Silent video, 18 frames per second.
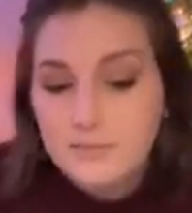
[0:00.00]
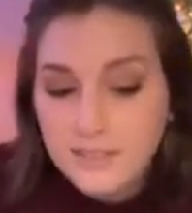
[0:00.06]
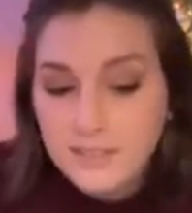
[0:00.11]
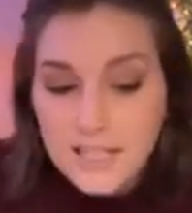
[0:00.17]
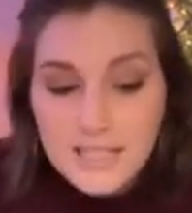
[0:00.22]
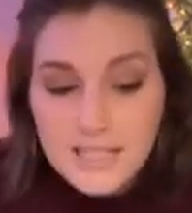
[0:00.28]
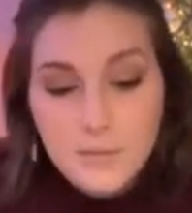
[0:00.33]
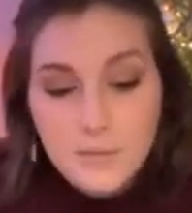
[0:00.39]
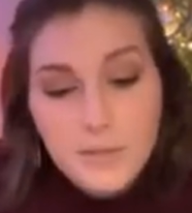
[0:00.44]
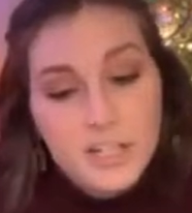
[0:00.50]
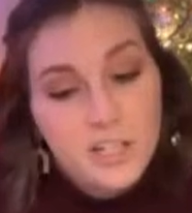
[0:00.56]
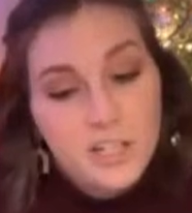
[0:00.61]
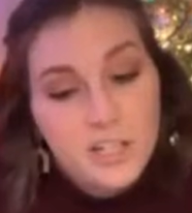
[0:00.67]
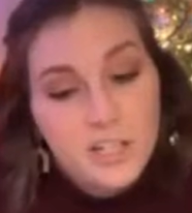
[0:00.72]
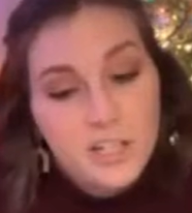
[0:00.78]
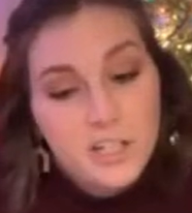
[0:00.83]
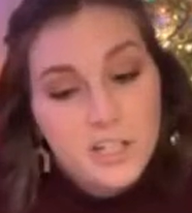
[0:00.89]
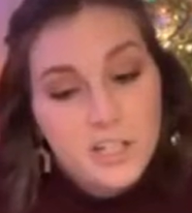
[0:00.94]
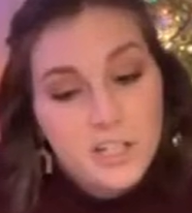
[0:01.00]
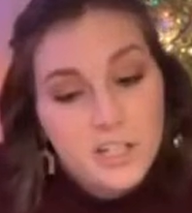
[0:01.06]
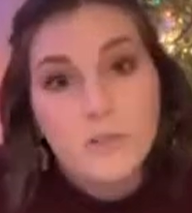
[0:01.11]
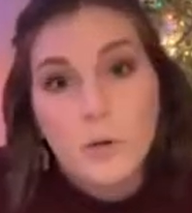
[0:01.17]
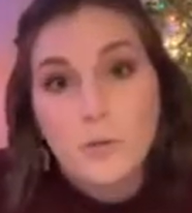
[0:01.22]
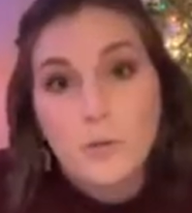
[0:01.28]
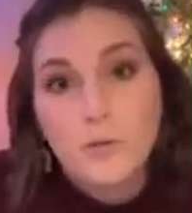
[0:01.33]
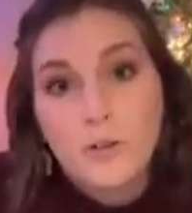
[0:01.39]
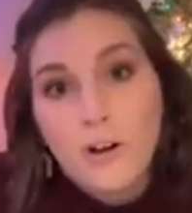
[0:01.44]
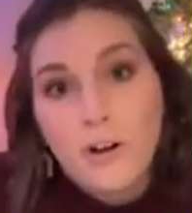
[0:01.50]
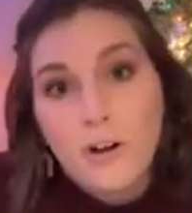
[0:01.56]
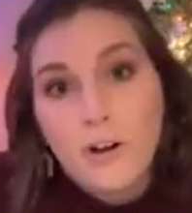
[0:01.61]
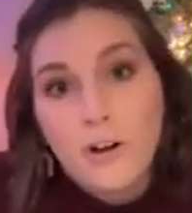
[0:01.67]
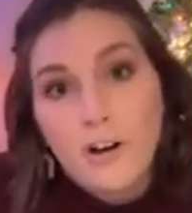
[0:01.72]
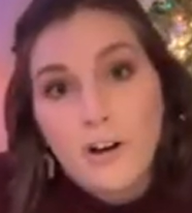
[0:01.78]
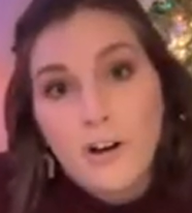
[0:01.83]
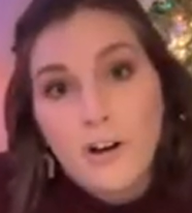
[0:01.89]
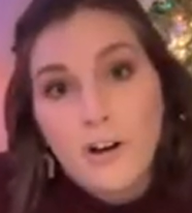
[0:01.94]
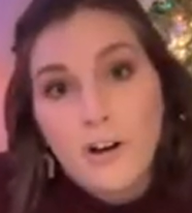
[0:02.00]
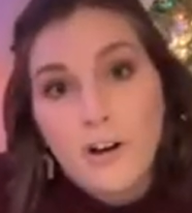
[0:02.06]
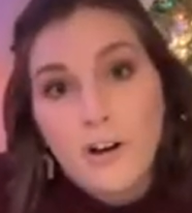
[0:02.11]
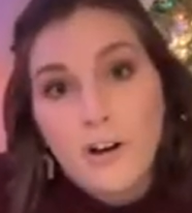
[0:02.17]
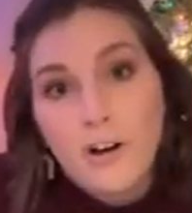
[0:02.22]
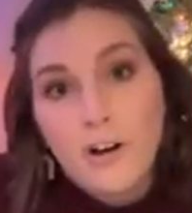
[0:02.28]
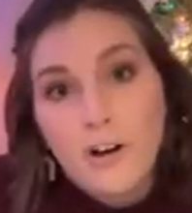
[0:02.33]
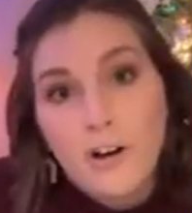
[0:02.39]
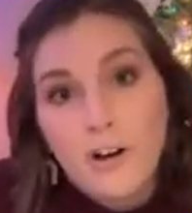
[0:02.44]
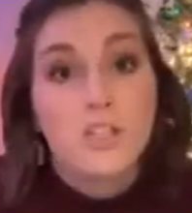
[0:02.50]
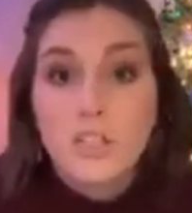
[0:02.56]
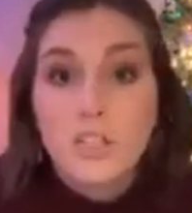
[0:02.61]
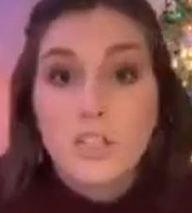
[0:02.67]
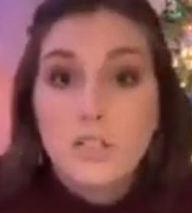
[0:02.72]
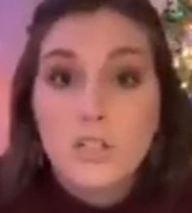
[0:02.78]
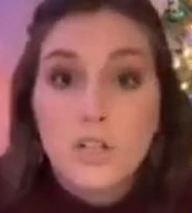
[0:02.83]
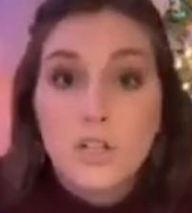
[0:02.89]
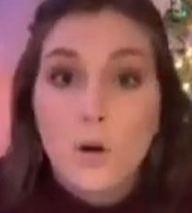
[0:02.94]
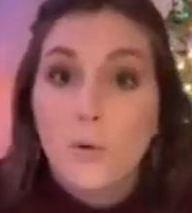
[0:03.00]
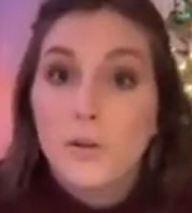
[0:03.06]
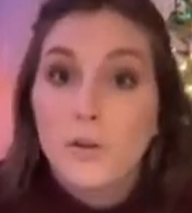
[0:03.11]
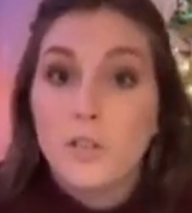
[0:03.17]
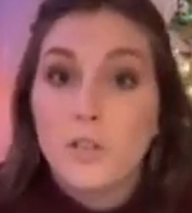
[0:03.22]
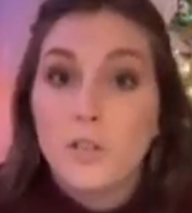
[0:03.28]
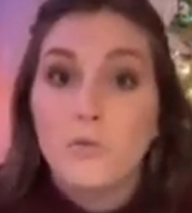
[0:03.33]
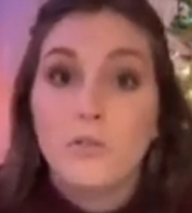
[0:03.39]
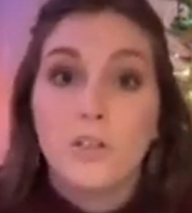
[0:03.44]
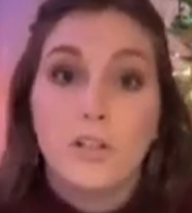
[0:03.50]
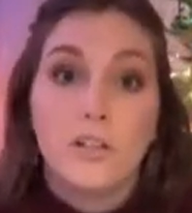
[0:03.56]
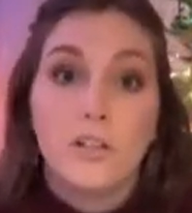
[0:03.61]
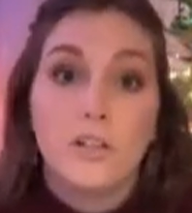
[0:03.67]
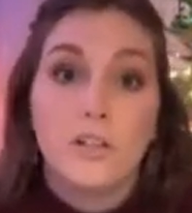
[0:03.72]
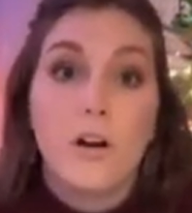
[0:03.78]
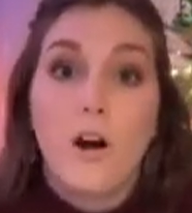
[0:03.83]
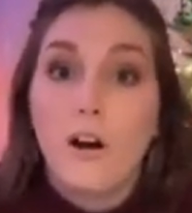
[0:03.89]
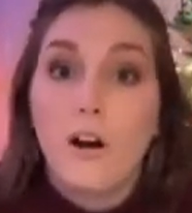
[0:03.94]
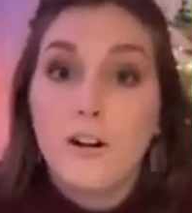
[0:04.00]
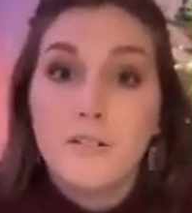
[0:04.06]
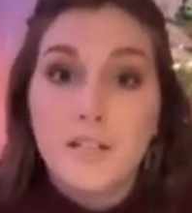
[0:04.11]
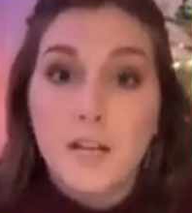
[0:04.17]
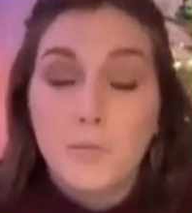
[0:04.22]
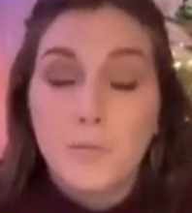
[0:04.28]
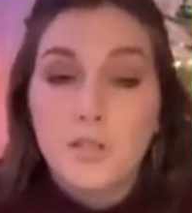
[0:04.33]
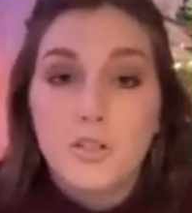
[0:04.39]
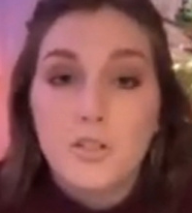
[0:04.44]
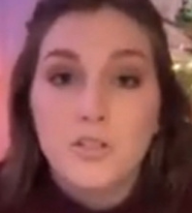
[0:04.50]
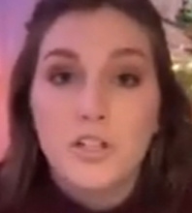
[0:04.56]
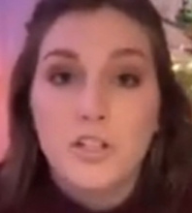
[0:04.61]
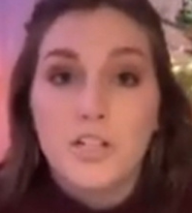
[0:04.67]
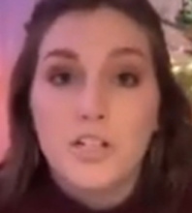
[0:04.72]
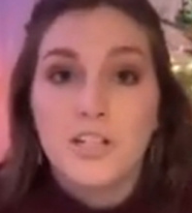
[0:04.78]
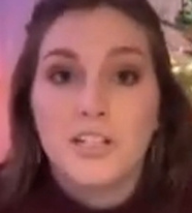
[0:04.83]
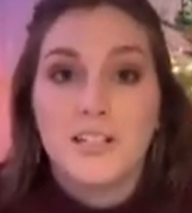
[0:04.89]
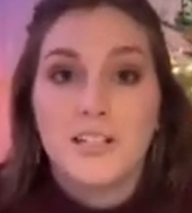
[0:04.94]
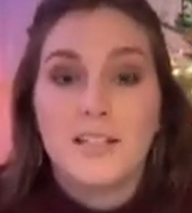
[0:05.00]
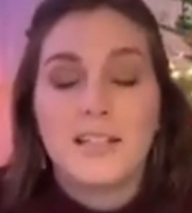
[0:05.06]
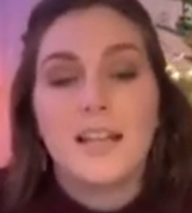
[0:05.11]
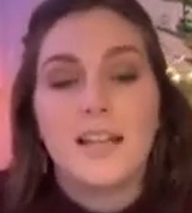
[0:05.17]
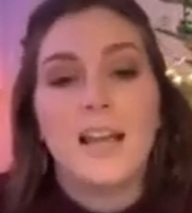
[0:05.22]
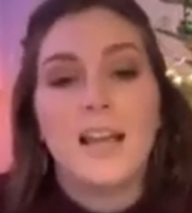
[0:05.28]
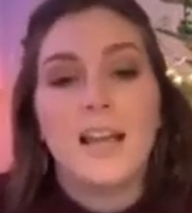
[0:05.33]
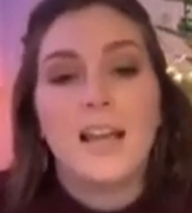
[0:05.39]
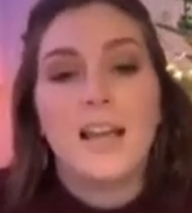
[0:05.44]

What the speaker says: Lindsay Barrett George, local author and illustrator, she's showing you the art demonstrations.